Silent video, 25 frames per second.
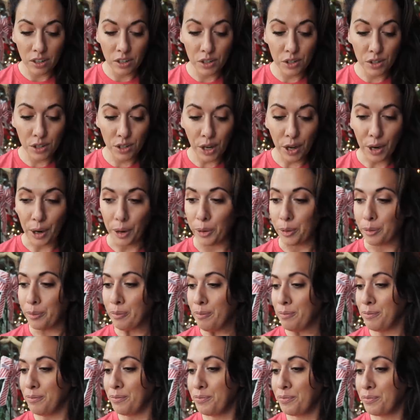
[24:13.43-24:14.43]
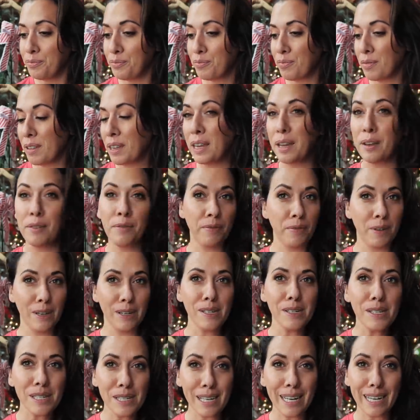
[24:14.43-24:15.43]
So, it
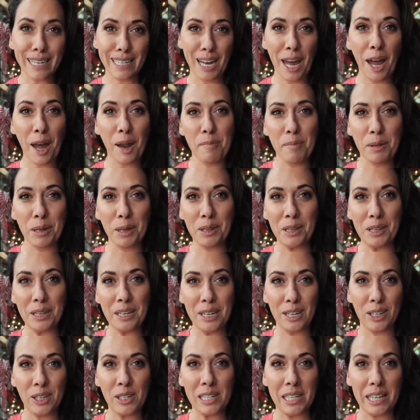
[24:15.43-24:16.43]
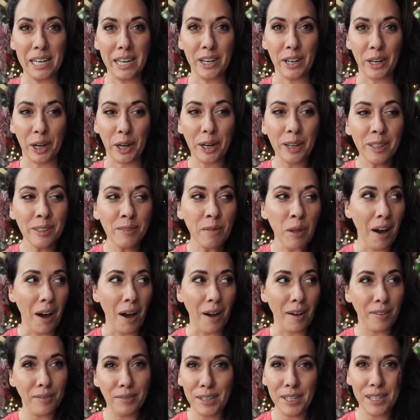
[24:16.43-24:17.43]
feels like 10 million years later.
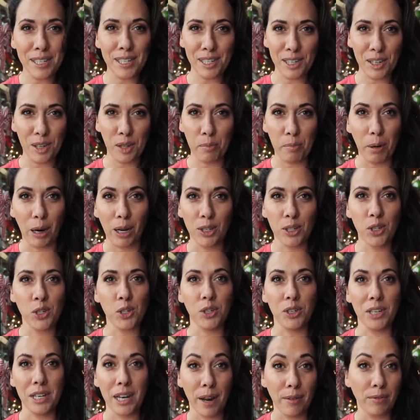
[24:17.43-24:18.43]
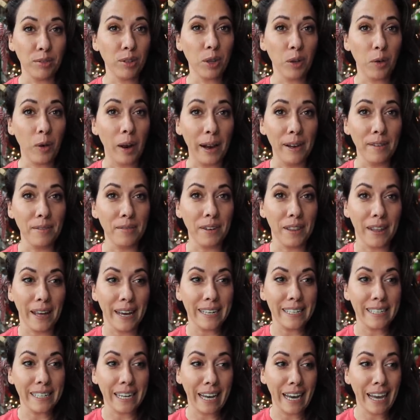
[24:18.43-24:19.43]
Obviously, the parcel never arrived
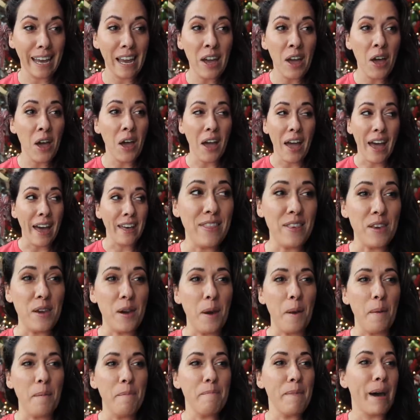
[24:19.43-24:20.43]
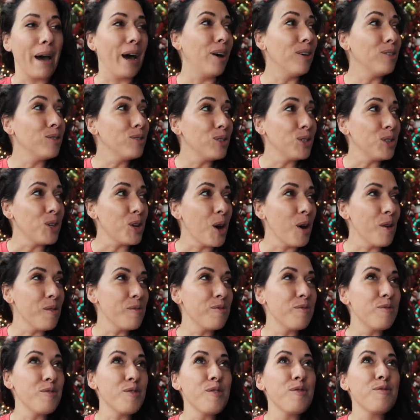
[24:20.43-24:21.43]
that day. The amount
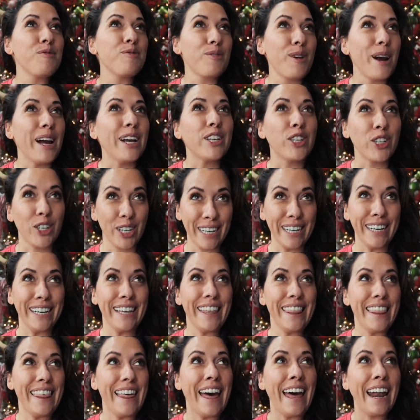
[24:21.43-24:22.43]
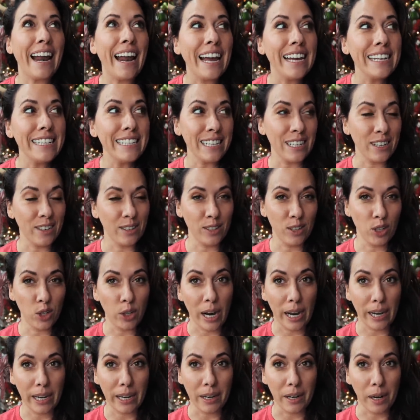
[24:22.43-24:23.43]
of refreshing that I did on the
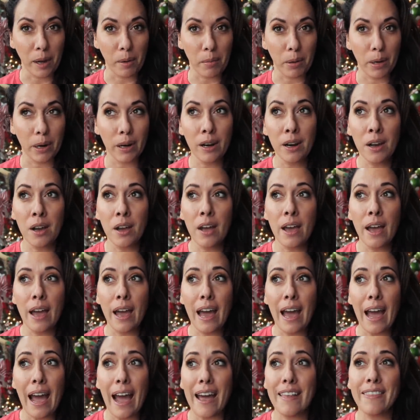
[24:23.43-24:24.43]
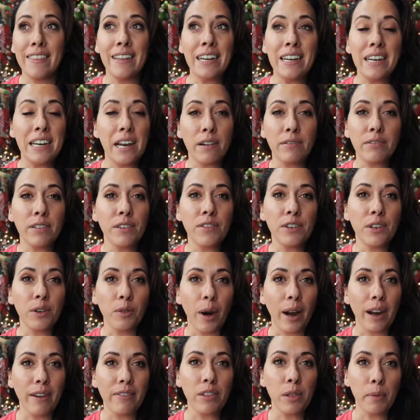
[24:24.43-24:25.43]
tracking number, and then it never even
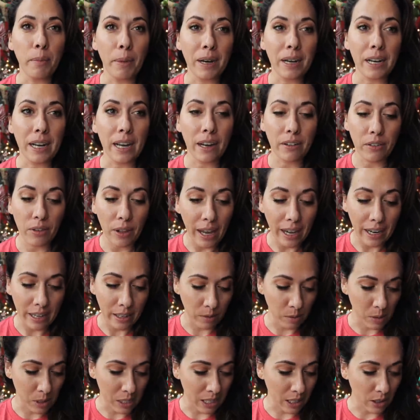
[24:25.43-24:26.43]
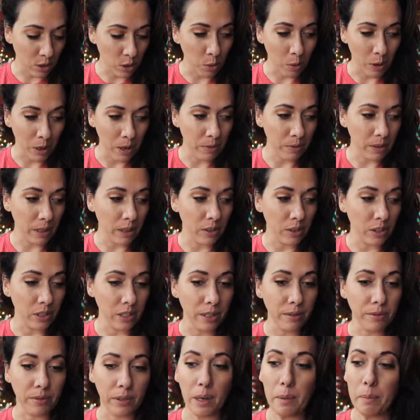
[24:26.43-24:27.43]
arrived the Monday after that, and it was like a 24 hour
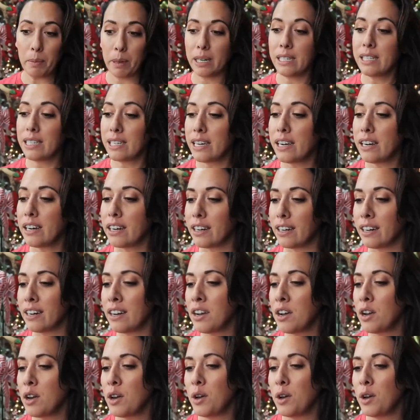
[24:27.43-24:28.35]
delivery, but it's here